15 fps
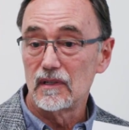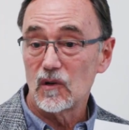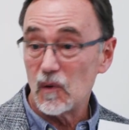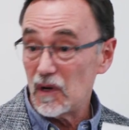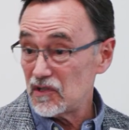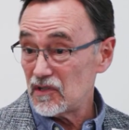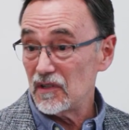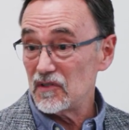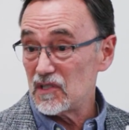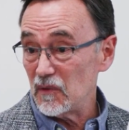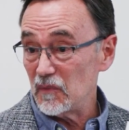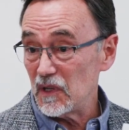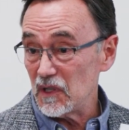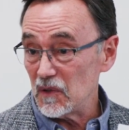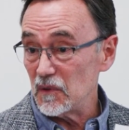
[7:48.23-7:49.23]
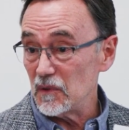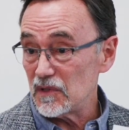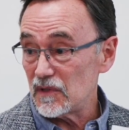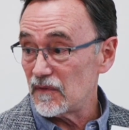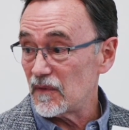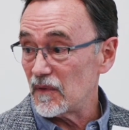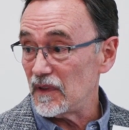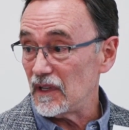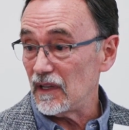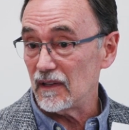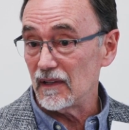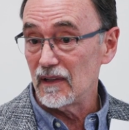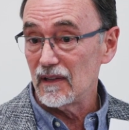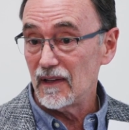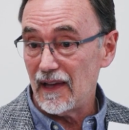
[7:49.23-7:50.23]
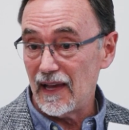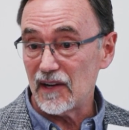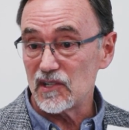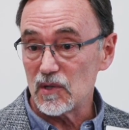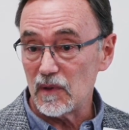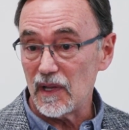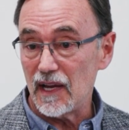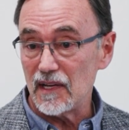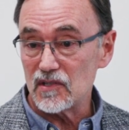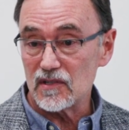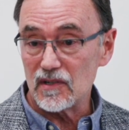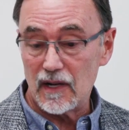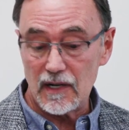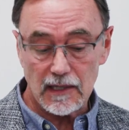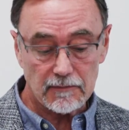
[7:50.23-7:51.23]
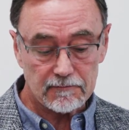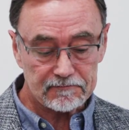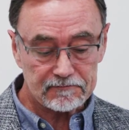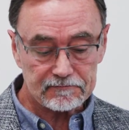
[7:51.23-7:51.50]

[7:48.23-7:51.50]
questions that we used for the actual ACE study.